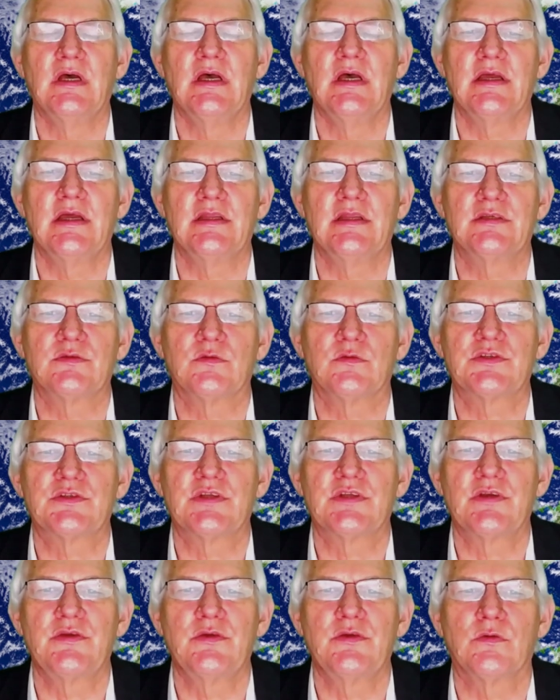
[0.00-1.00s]
it is also
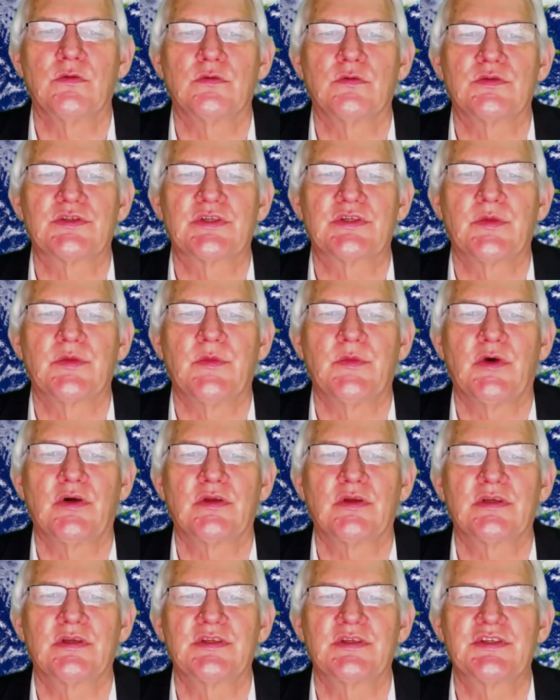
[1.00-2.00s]
yours to command
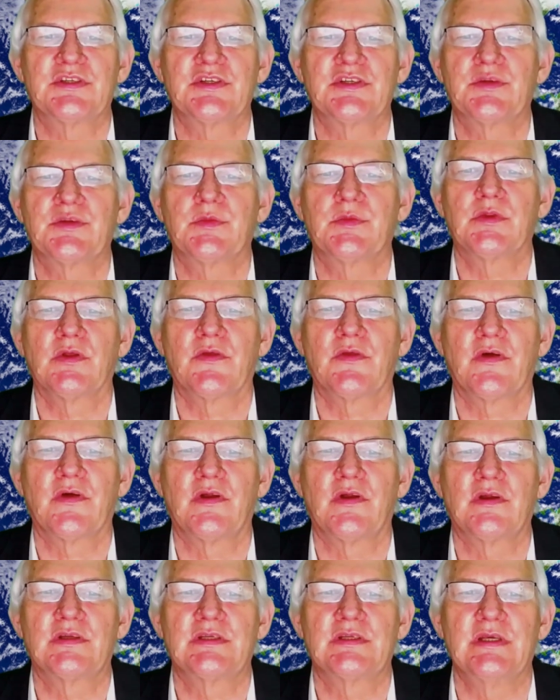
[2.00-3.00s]
considerable
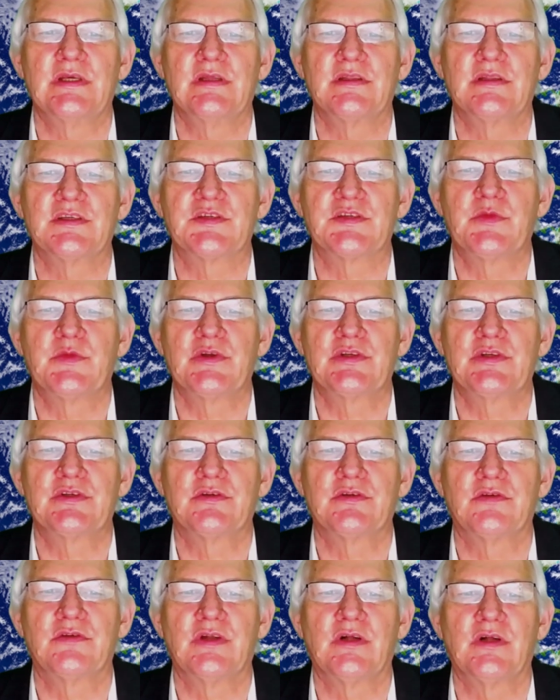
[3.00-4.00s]
authority in the spiritual
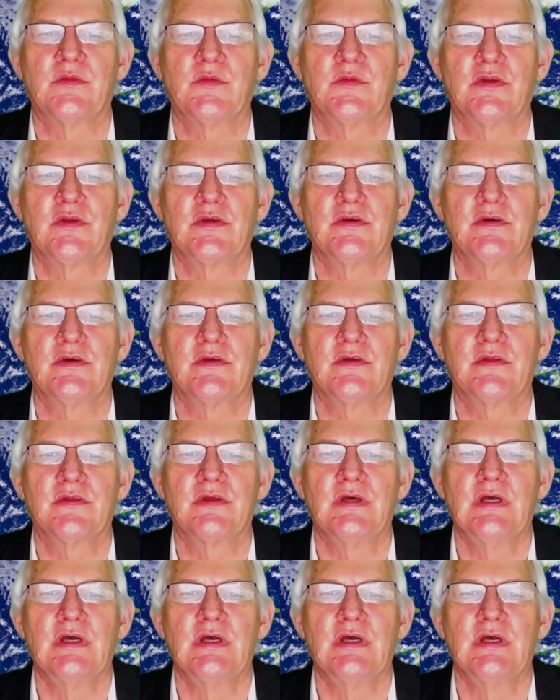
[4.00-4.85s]
realm on earth